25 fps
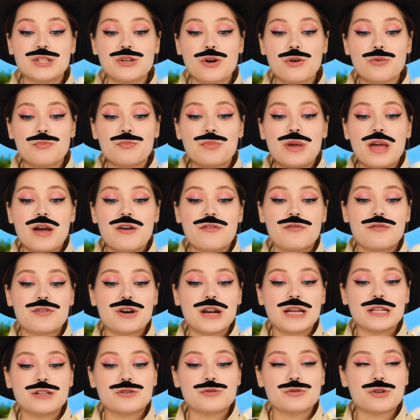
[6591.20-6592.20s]
Don't be
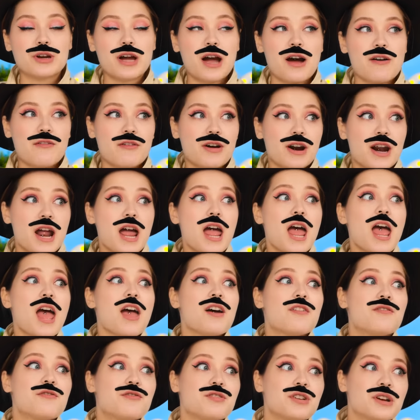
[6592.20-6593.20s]
afraid to cover
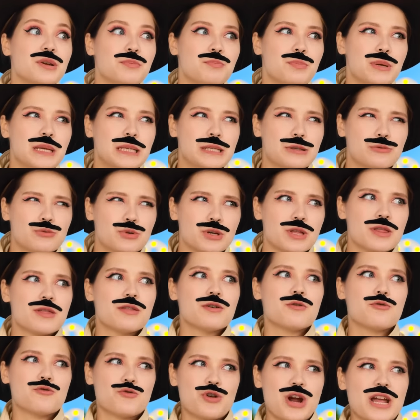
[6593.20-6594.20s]
every bit with
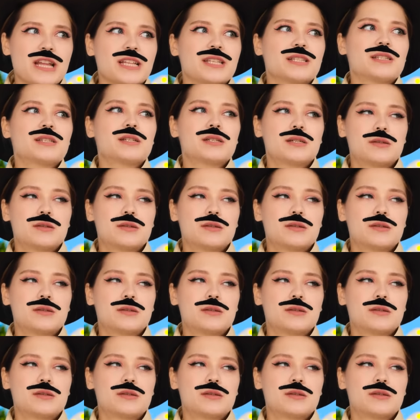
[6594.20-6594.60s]
red.